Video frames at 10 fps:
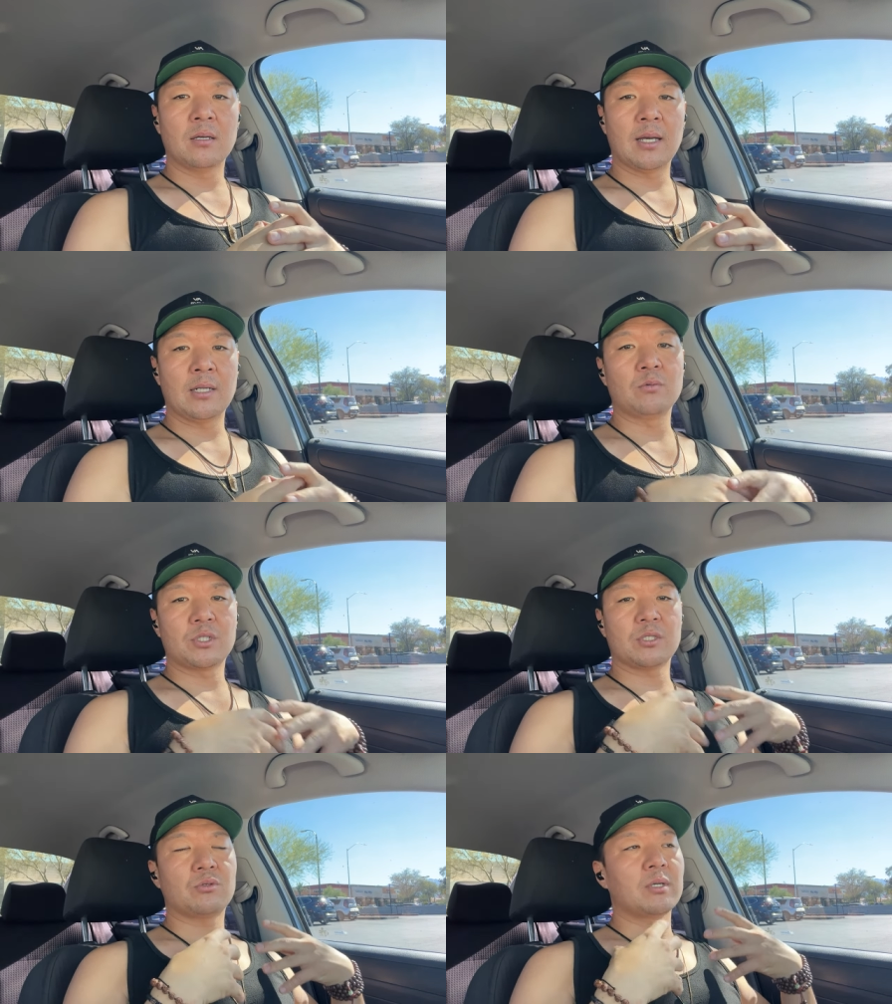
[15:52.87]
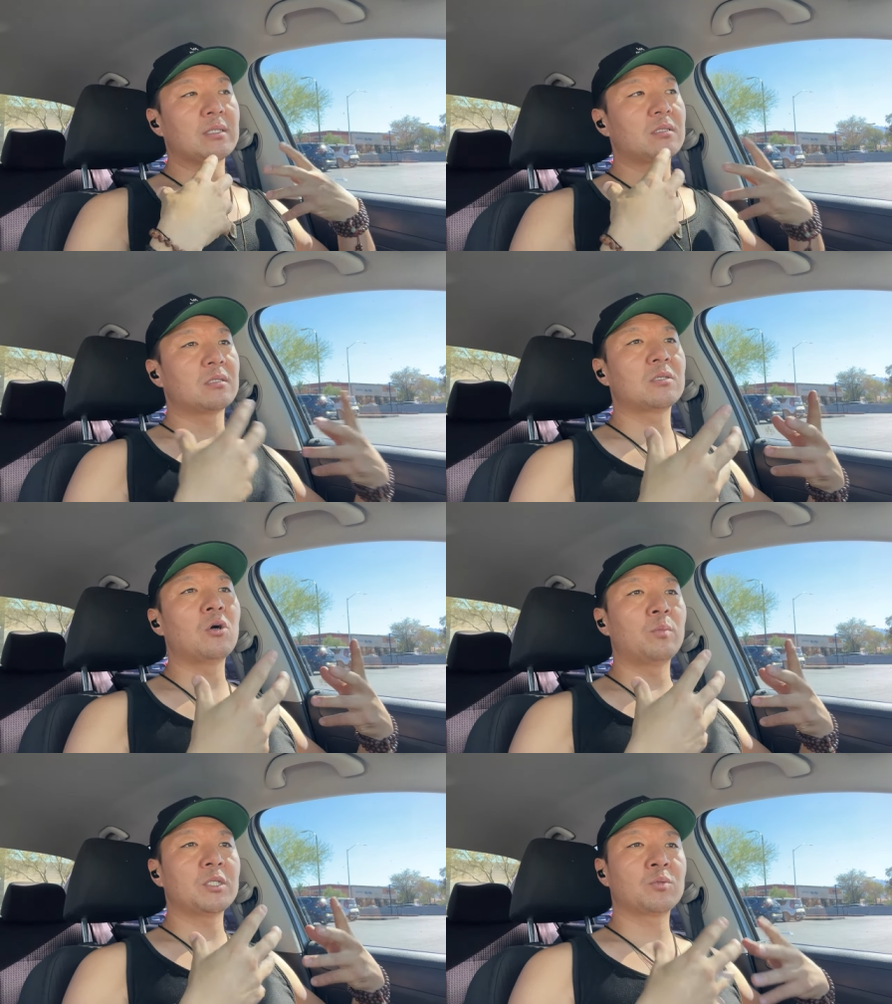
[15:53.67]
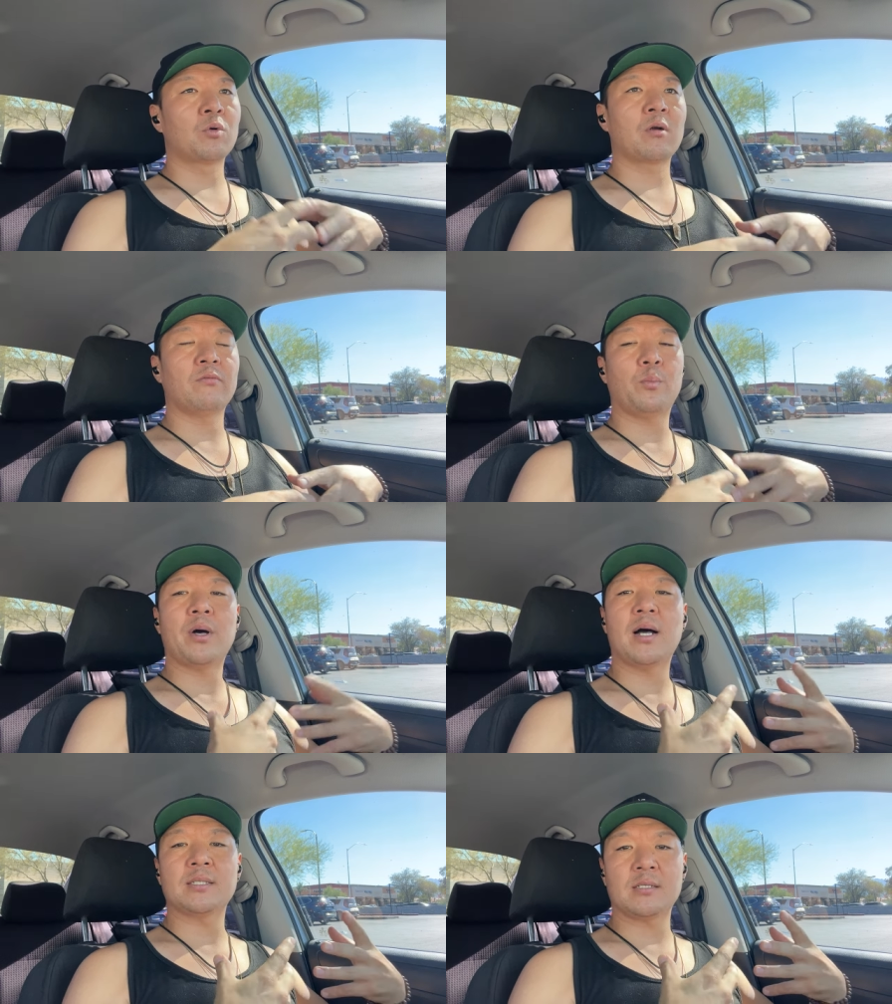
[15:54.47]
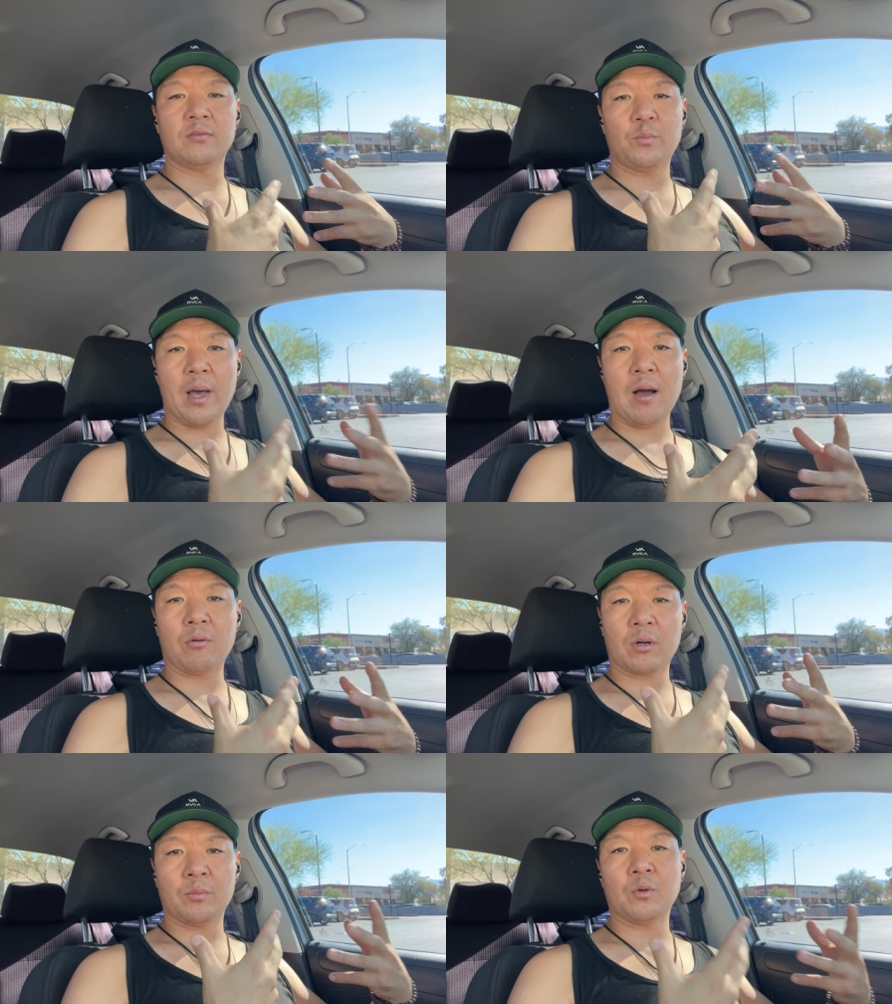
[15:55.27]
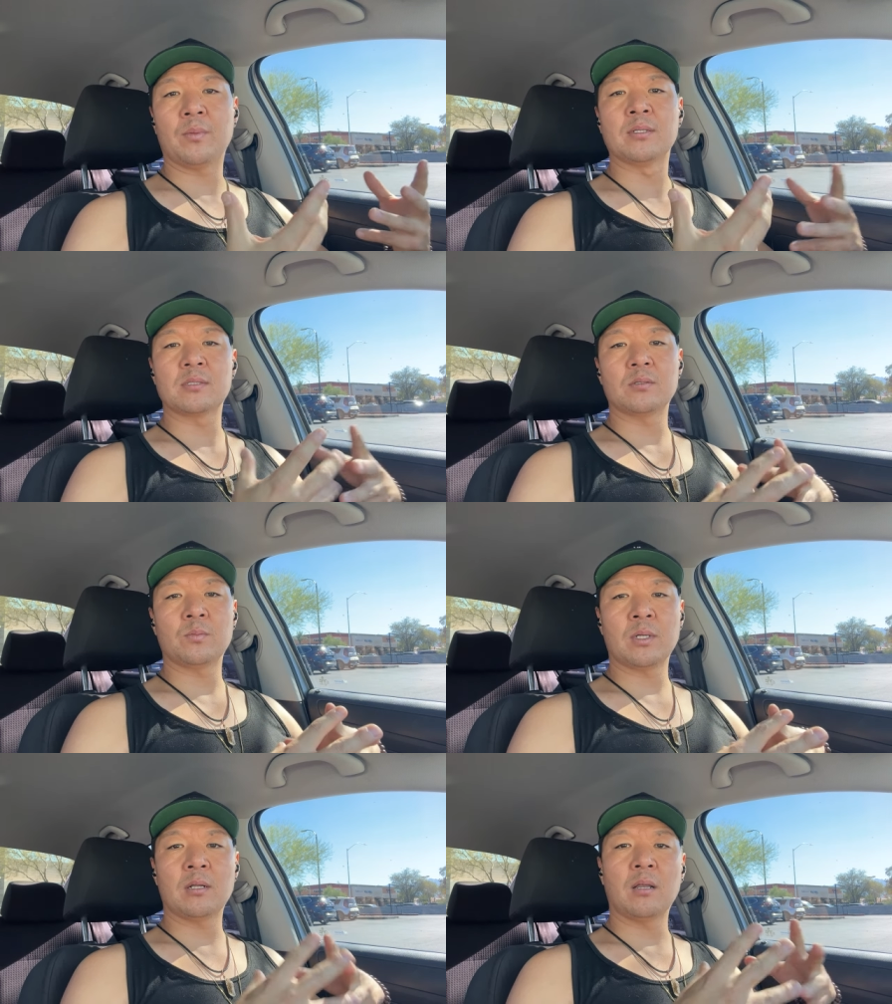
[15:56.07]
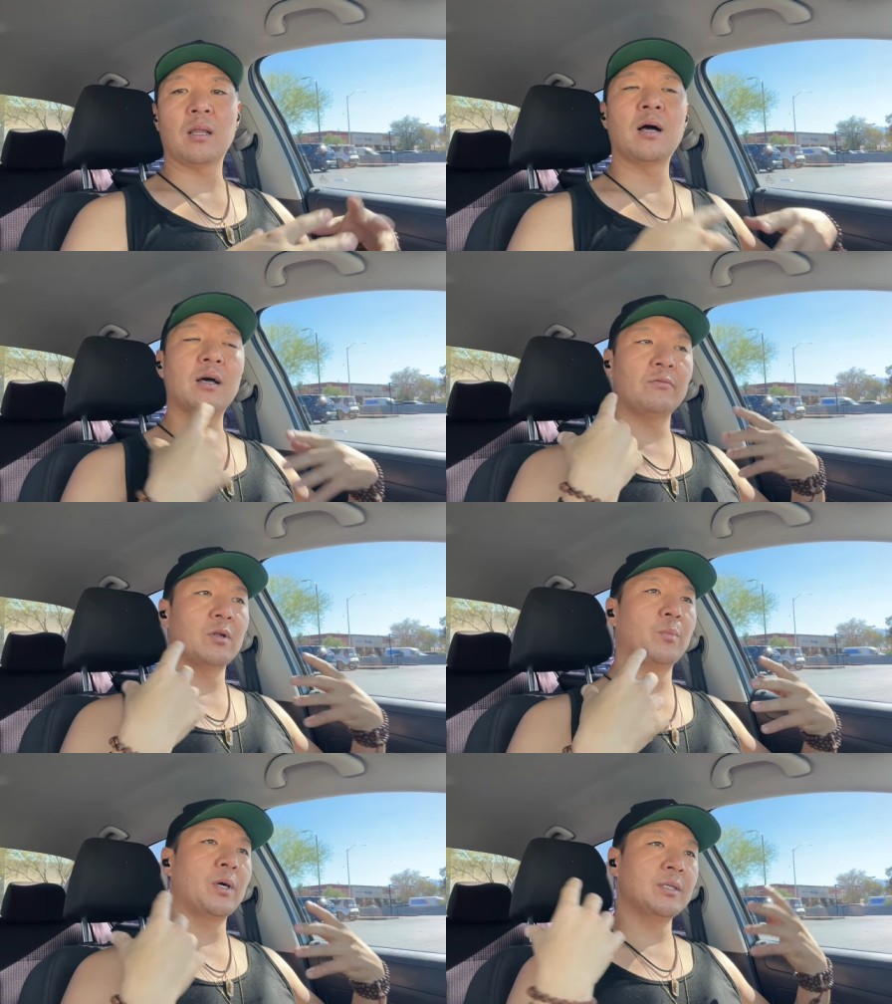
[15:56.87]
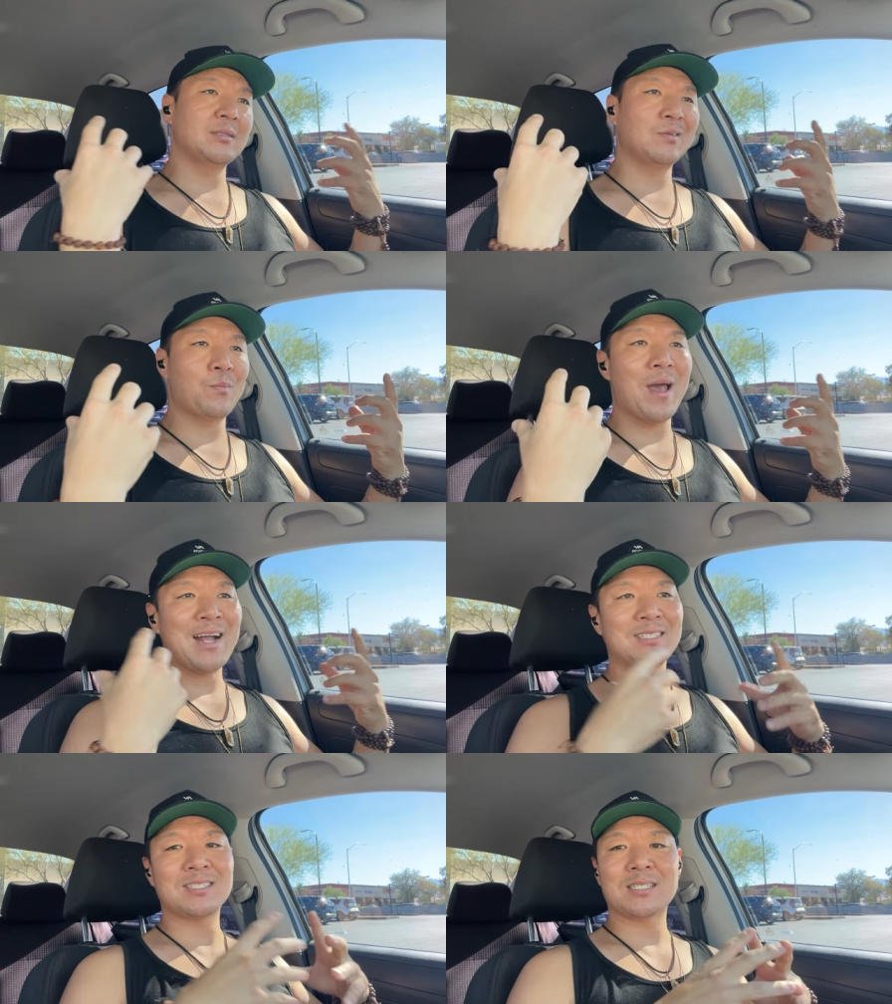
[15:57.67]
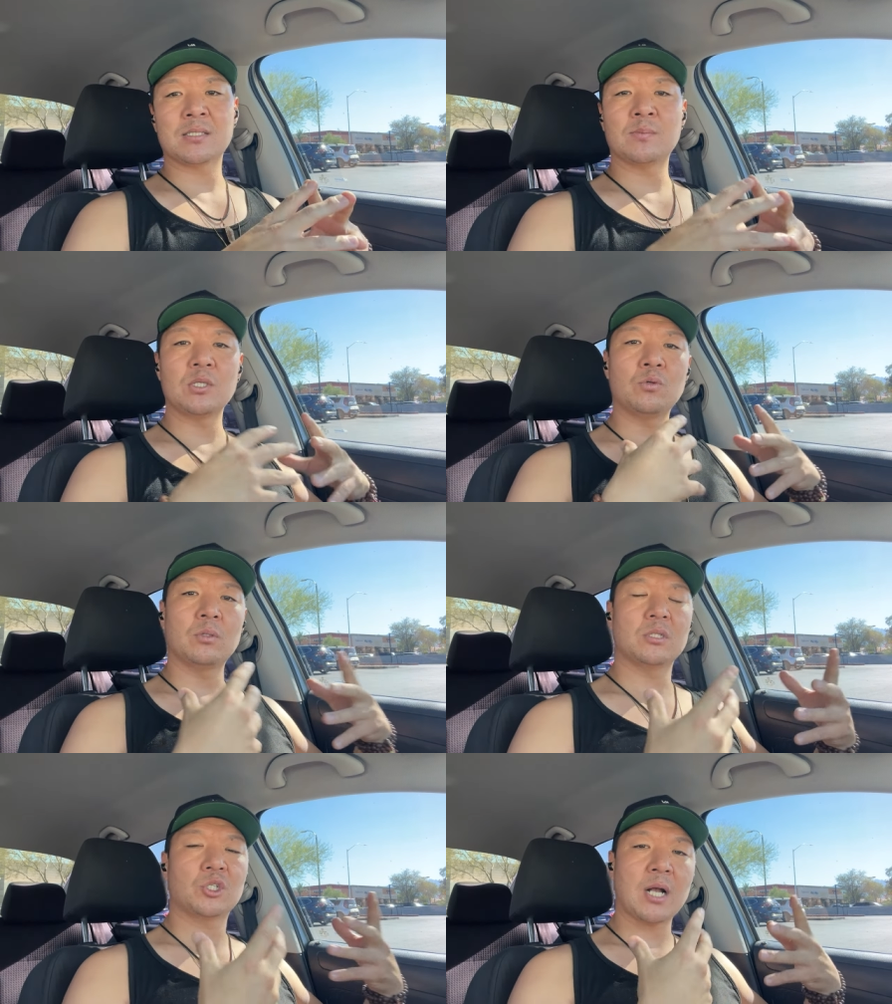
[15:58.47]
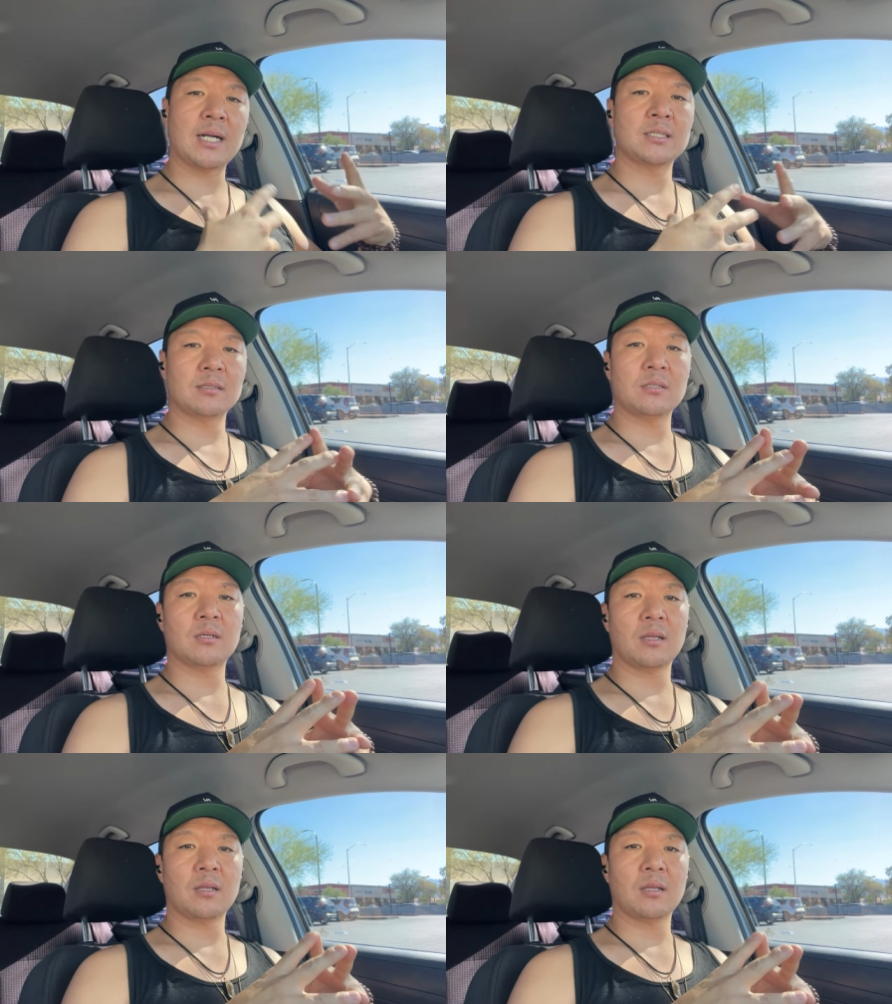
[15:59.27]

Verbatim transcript: and it will just create so much more of a positive power and momentum and love and abundance and magnetism that you will attract into your